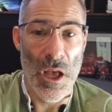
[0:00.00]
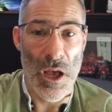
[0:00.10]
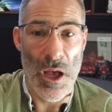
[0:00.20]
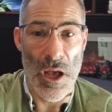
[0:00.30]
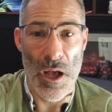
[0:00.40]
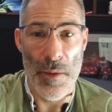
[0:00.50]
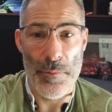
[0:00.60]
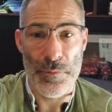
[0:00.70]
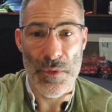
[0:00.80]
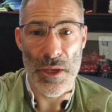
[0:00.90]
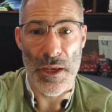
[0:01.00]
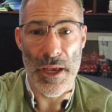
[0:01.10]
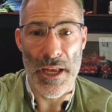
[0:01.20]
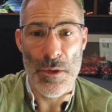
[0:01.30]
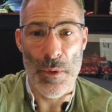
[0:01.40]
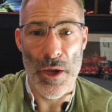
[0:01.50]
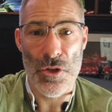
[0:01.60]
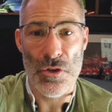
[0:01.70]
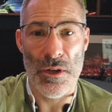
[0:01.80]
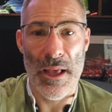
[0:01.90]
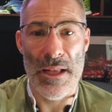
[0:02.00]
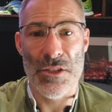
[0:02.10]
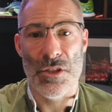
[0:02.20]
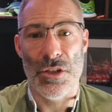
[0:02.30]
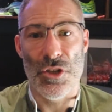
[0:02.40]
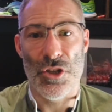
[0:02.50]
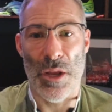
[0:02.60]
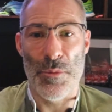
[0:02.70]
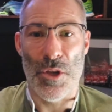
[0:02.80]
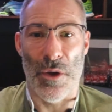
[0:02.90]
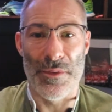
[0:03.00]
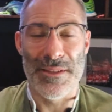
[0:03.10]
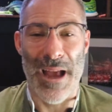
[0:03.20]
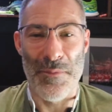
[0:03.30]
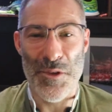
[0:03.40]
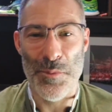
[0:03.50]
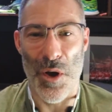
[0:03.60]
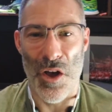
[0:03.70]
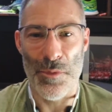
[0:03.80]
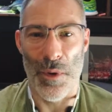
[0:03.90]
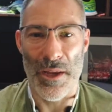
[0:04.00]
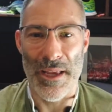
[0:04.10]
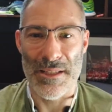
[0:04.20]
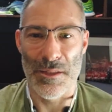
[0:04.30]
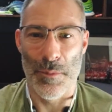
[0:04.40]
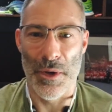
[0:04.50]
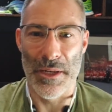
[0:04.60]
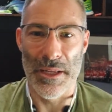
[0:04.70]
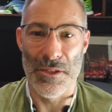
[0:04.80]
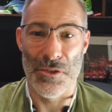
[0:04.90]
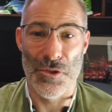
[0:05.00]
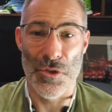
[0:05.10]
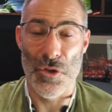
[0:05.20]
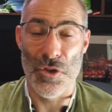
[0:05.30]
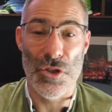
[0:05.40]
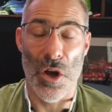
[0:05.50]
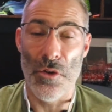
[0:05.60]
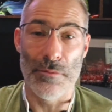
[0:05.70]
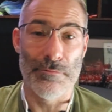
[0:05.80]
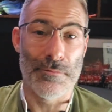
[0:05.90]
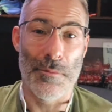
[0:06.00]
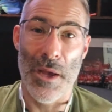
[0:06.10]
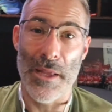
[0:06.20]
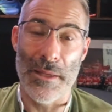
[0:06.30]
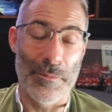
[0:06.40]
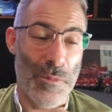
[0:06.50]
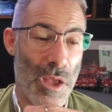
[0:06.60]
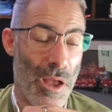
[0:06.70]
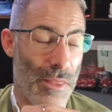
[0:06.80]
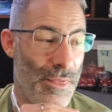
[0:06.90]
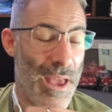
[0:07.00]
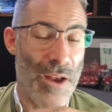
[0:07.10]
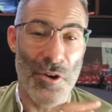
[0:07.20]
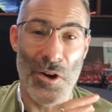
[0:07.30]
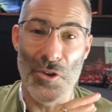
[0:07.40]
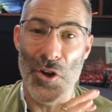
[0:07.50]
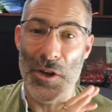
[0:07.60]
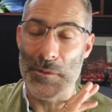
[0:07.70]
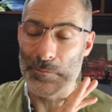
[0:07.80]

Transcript: Um, anyway, good lads. Shame you're going down this path, but I guess the money is too good. Joe, mate, look,